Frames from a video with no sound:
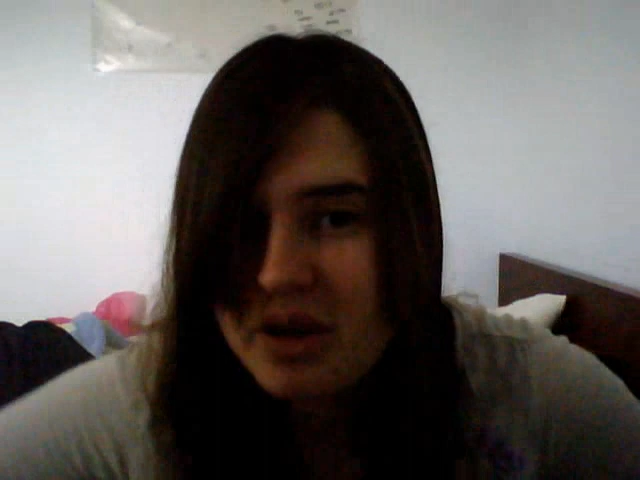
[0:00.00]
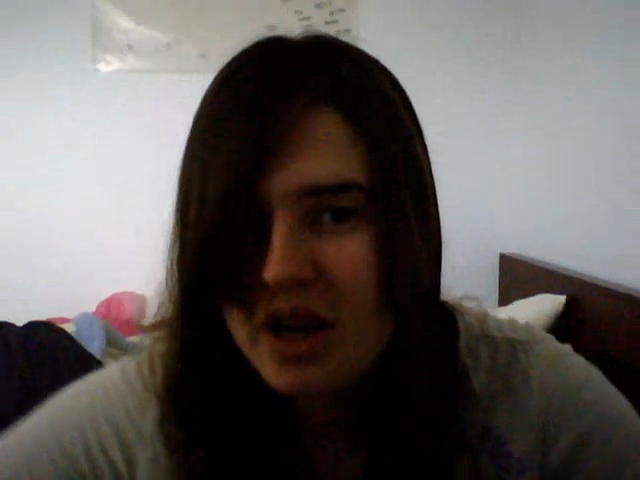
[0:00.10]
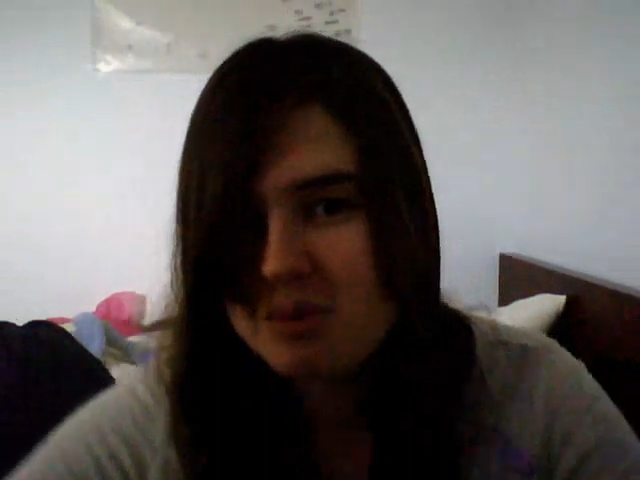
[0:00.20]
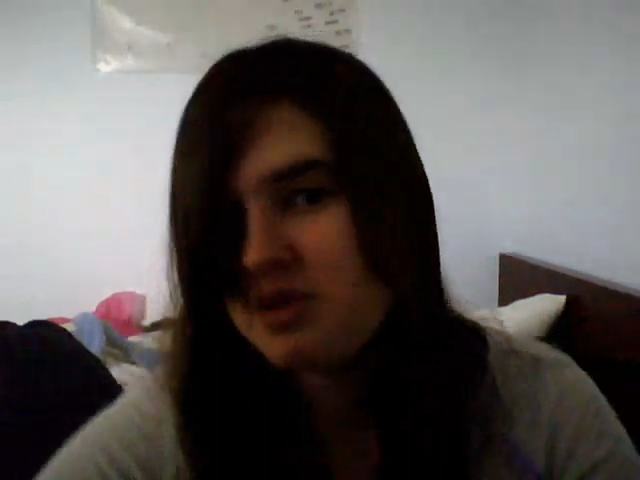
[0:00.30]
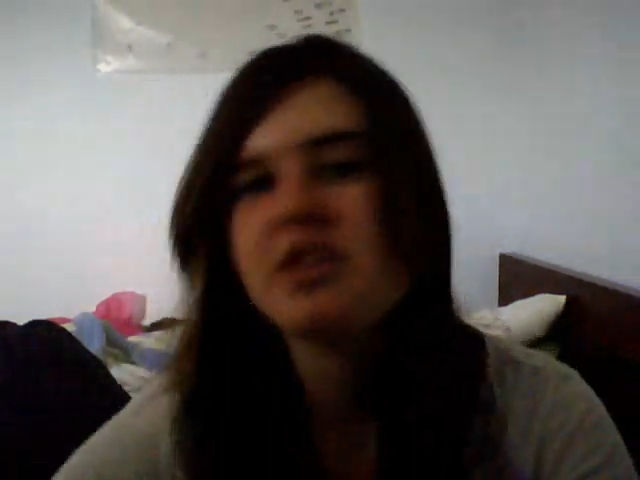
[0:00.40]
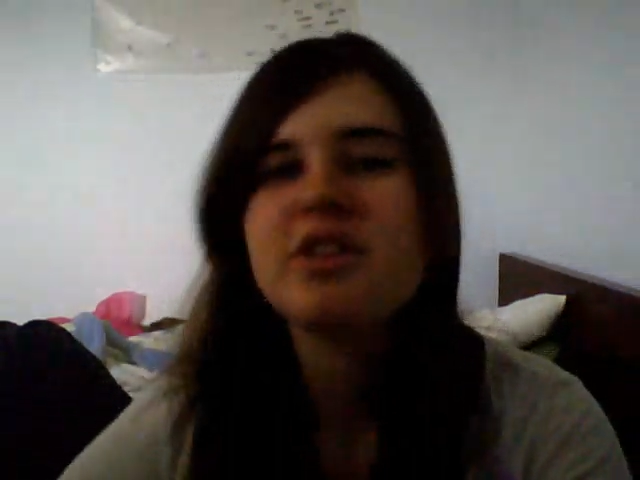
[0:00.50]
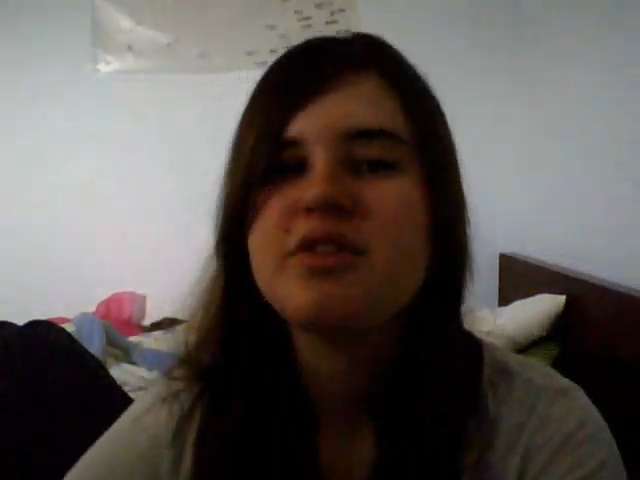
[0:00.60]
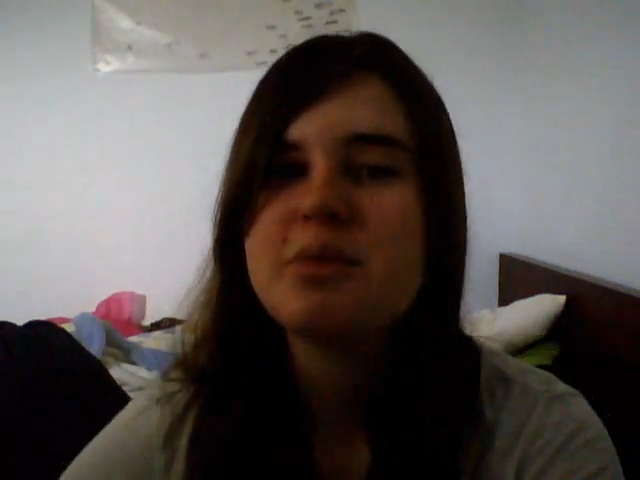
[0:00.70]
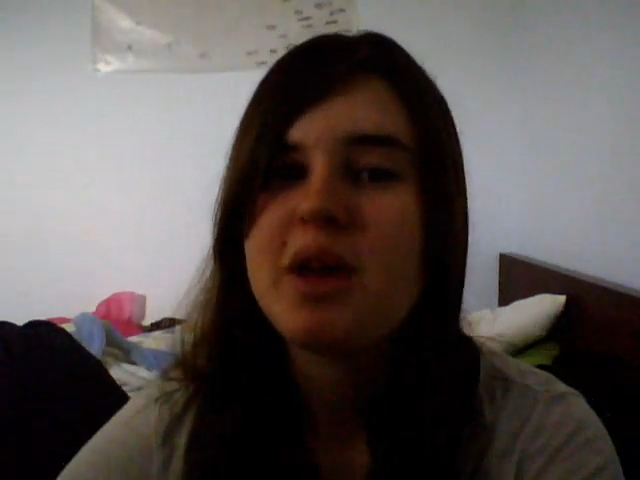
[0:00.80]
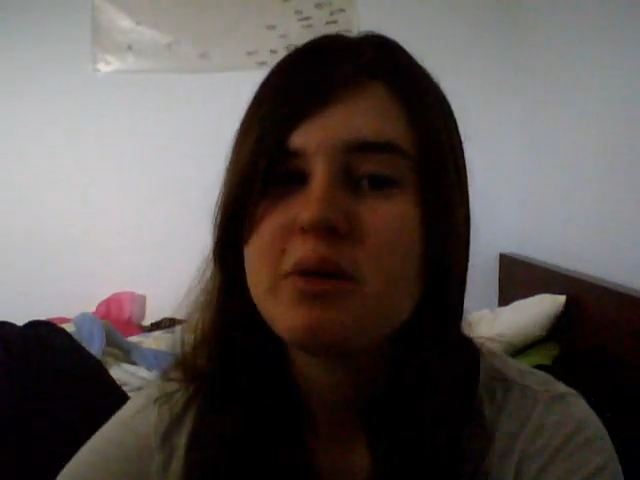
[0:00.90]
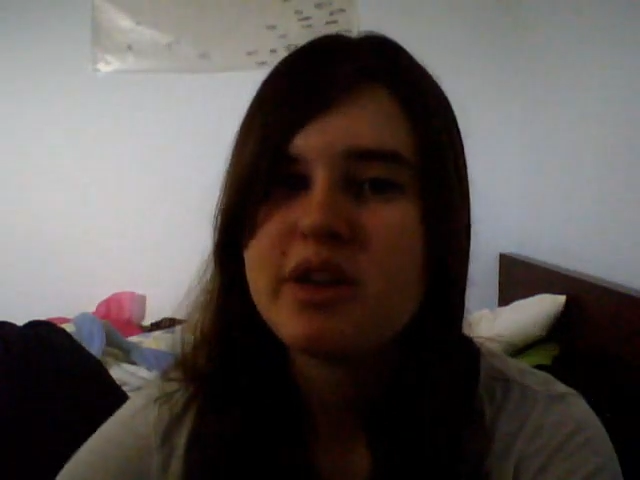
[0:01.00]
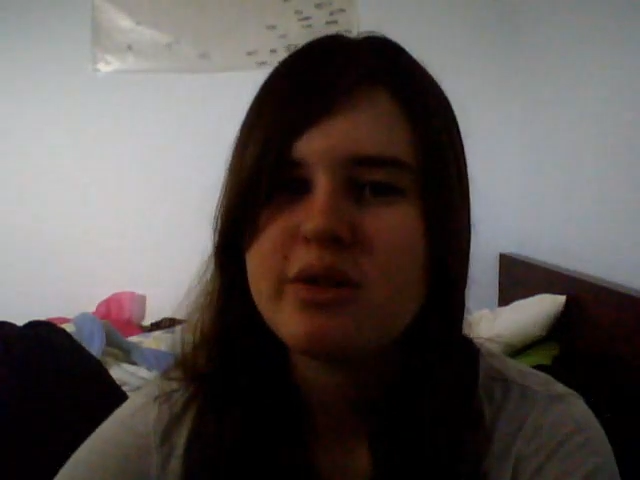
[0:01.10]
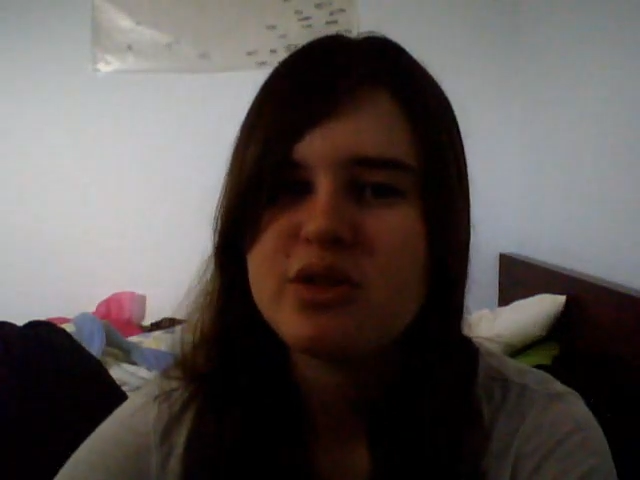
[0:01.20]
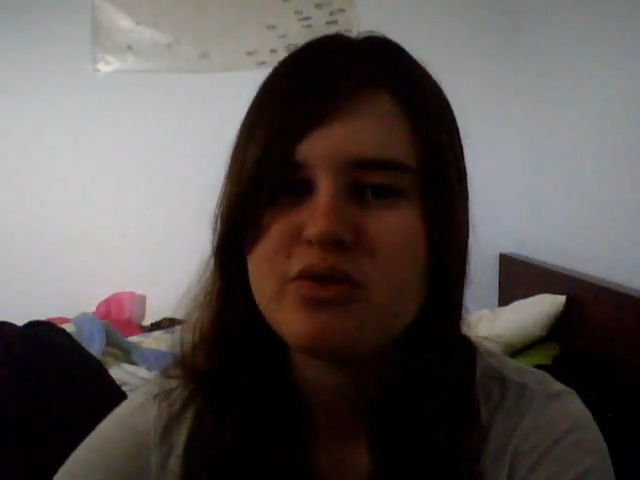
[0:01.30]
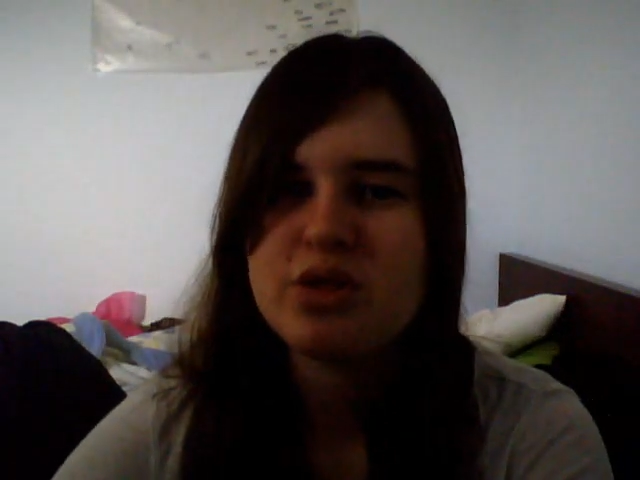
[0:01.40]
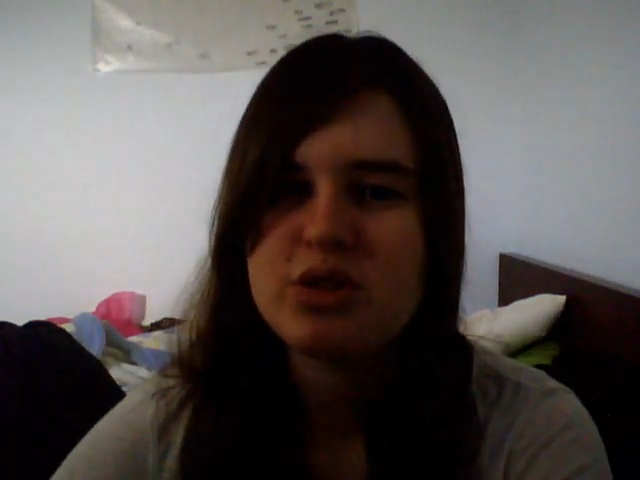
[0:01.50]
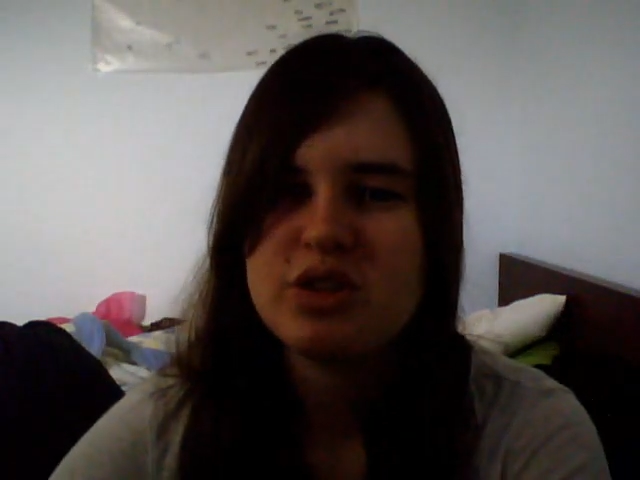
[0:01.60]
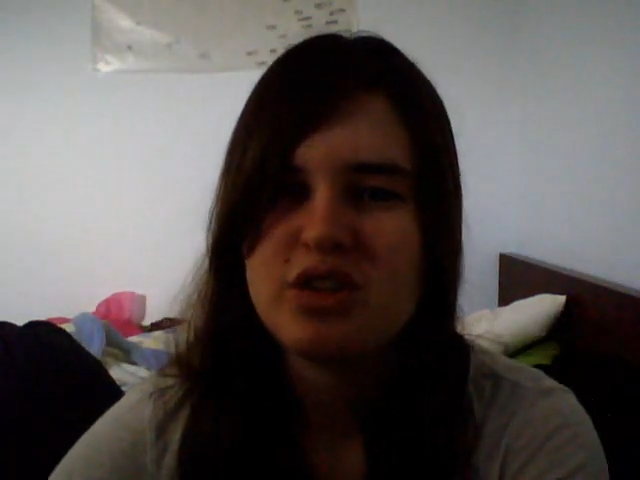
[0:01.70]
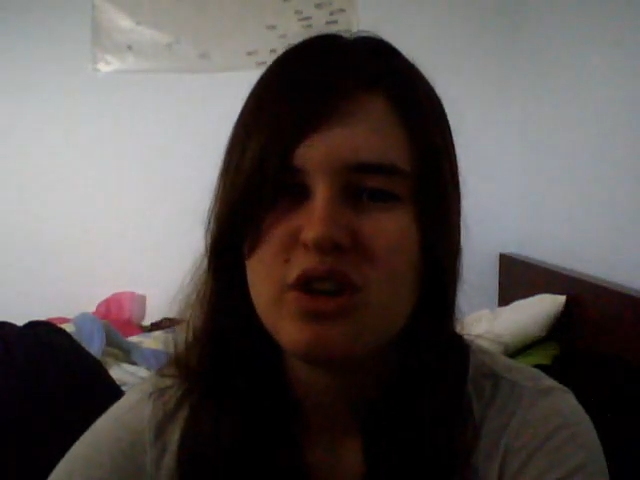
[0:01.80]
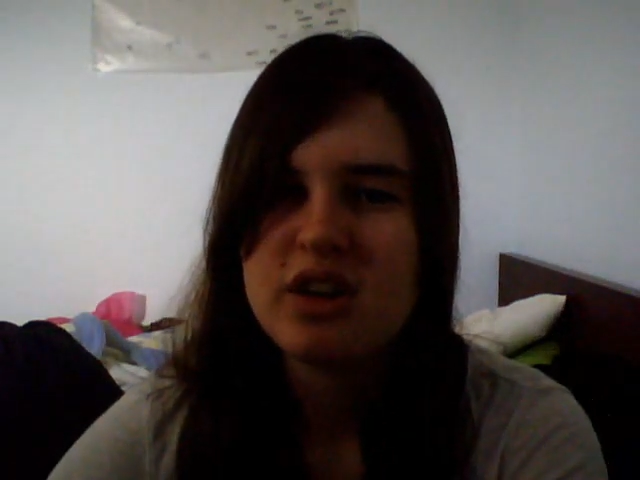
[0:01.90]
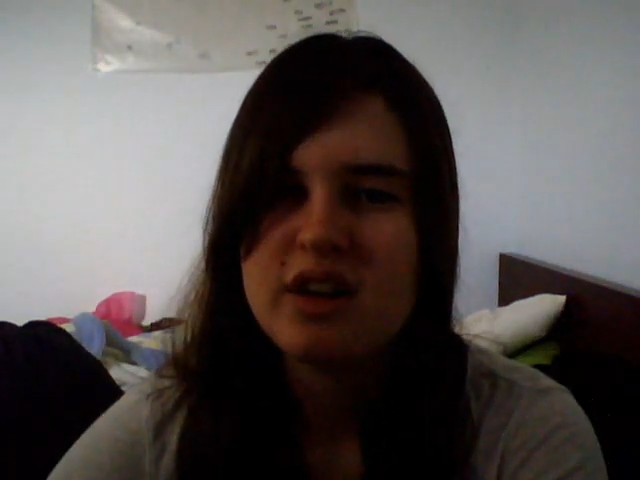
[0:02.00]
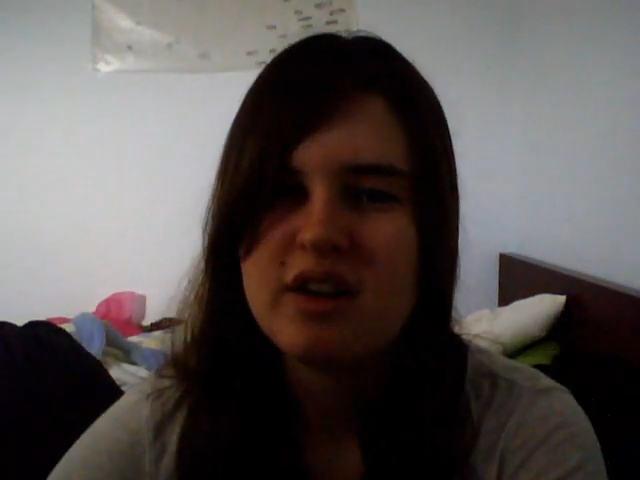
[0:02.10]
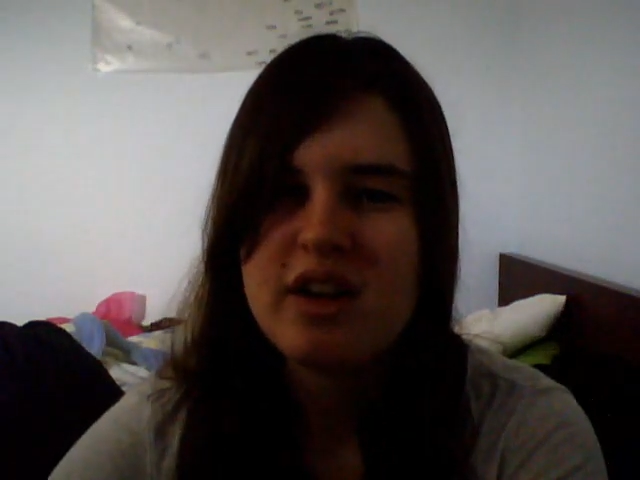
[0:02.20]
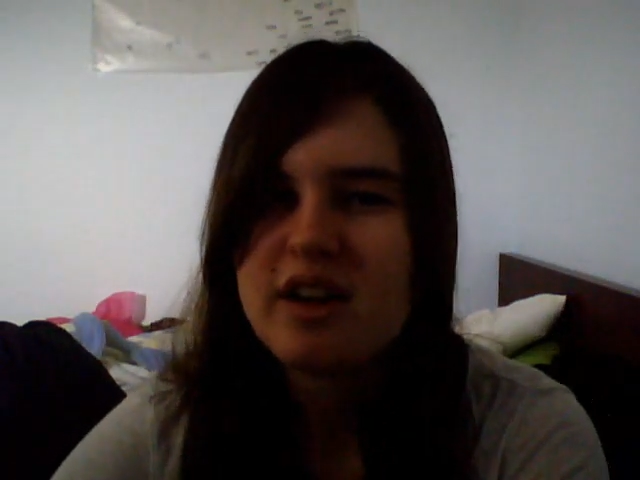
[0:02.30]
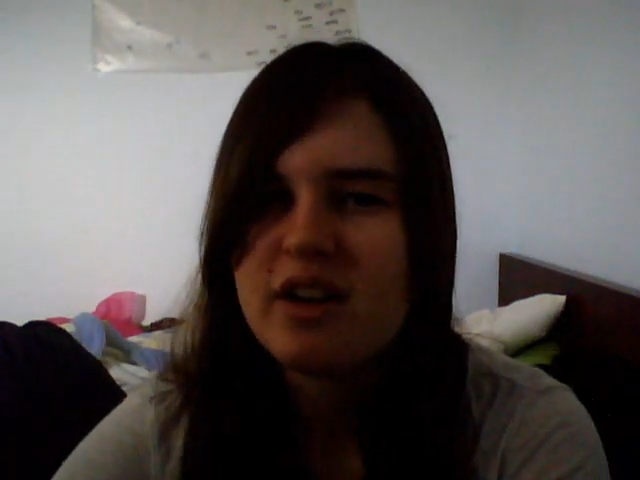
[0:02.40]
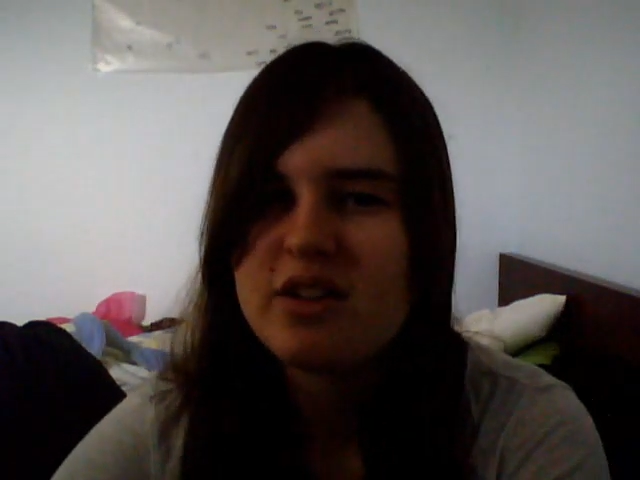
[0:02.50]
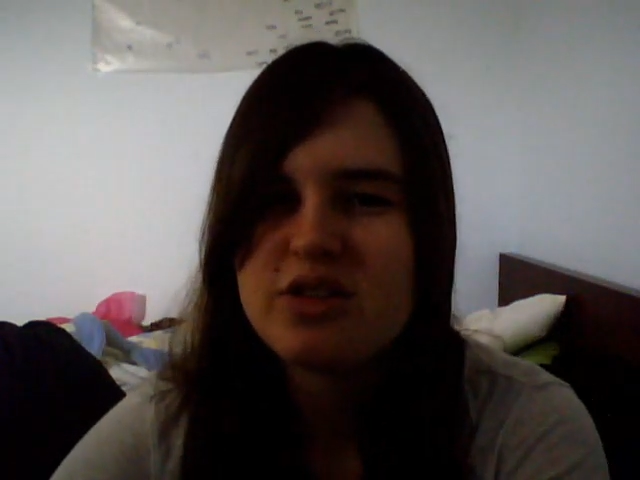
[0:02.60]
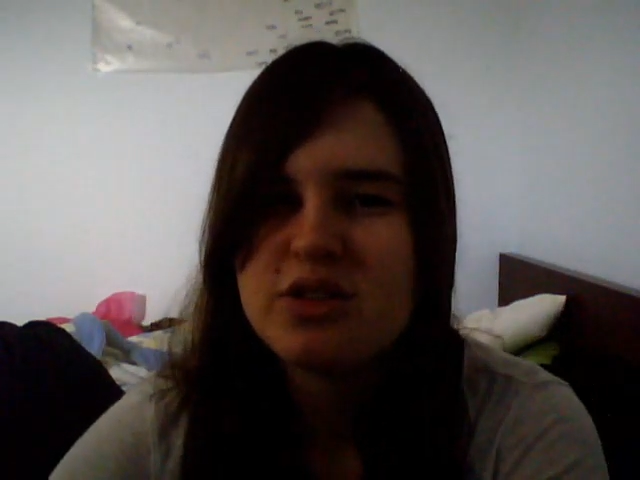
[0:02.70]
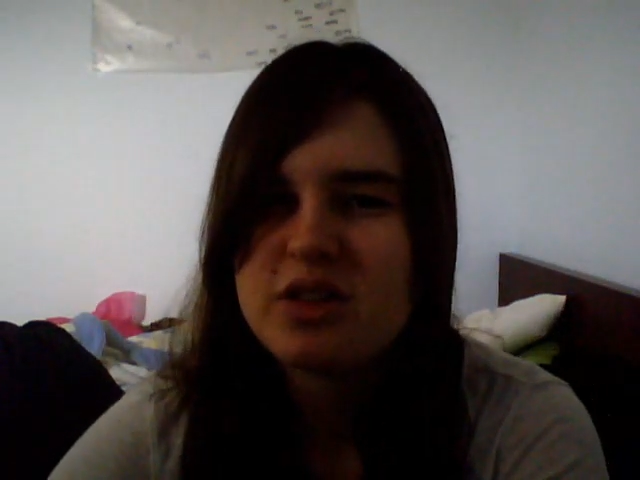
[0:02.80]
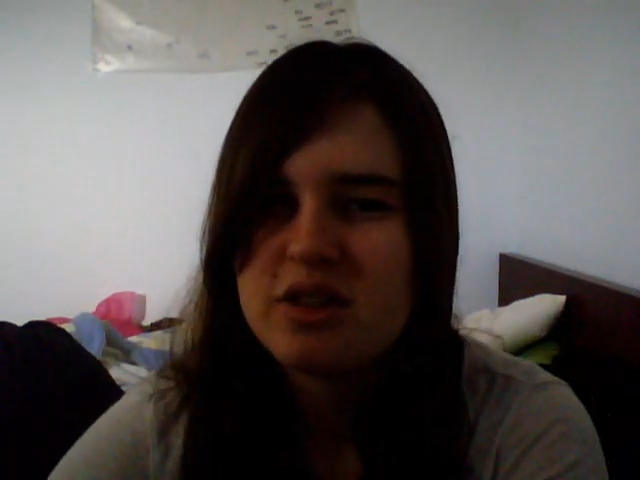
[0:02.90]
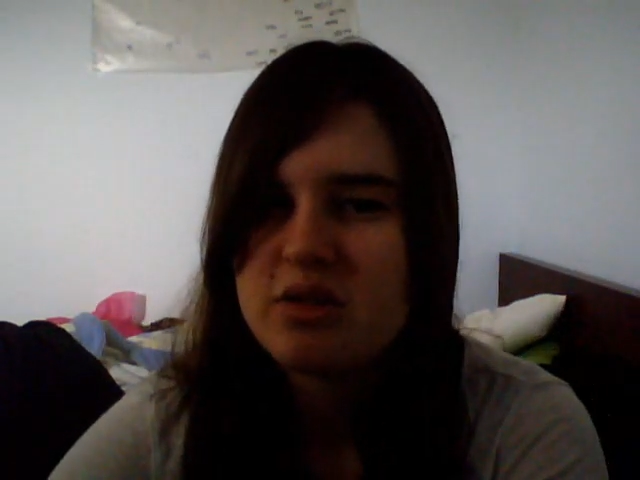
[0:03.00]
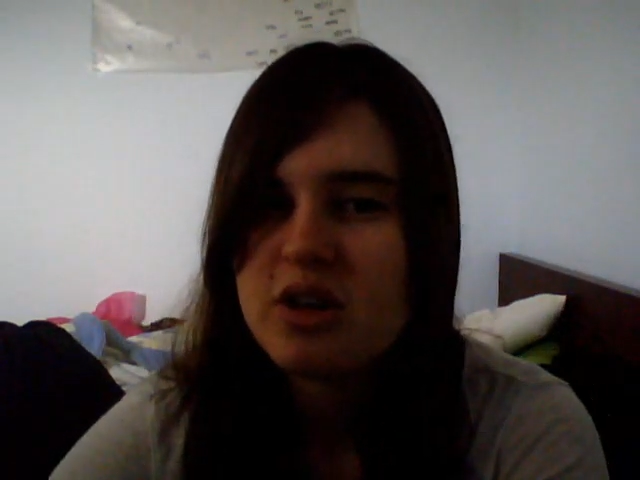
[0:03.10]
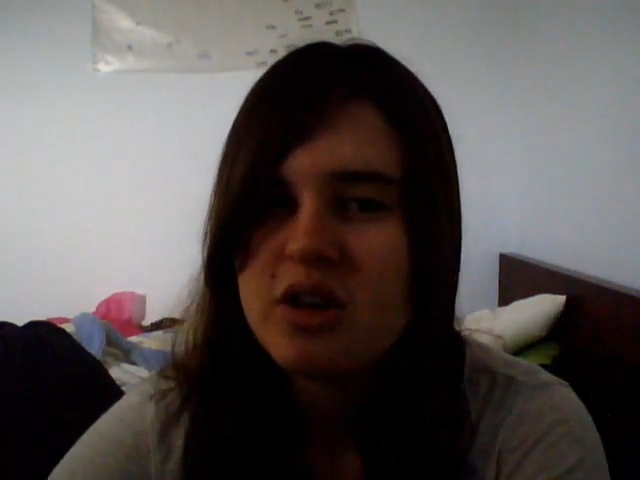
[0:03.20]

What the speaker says: vocabulary from that when I was first starting, and I learned like